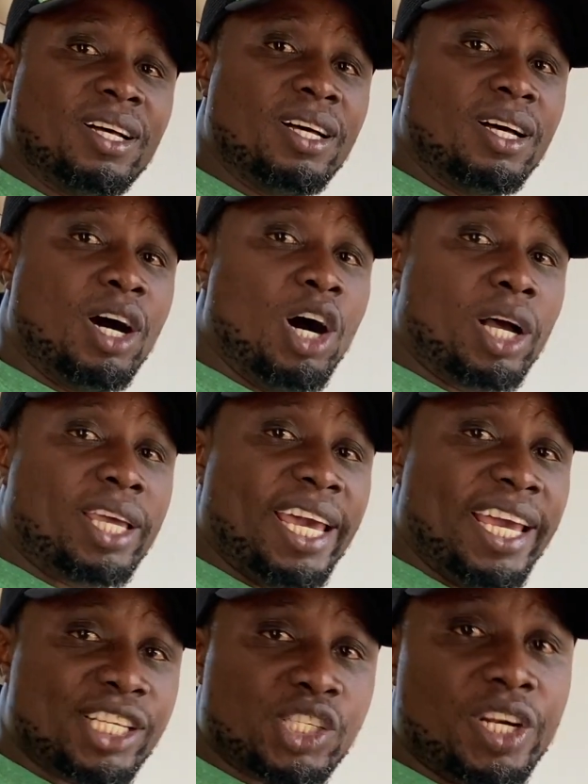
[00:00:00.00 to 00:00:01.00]

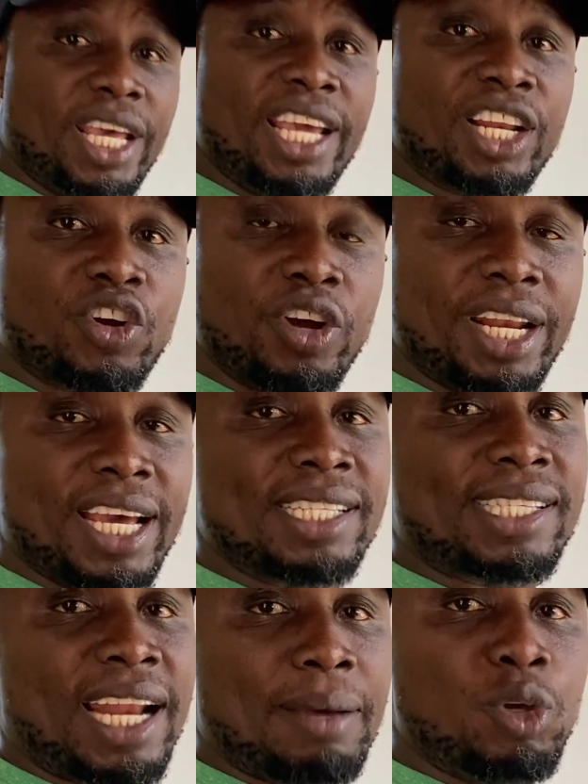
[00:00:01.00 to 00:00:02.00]
Okay, so the ingredients
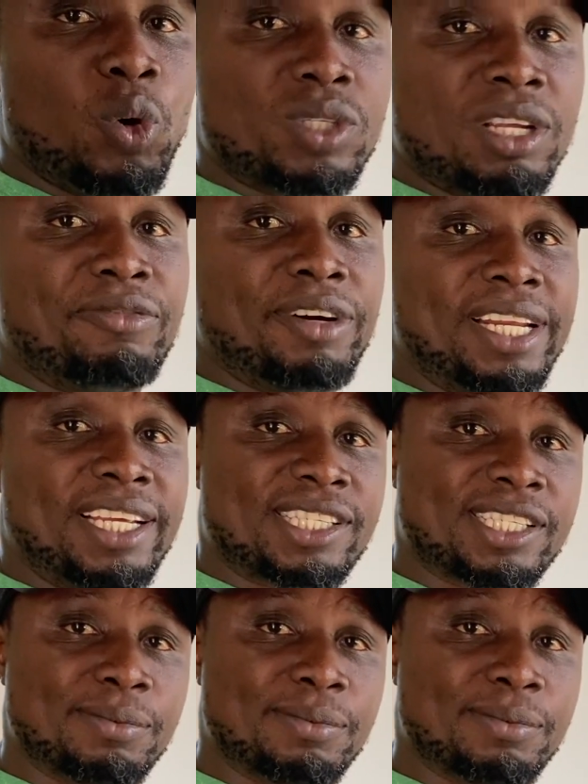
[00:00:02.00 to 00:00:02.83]
that I'm using for this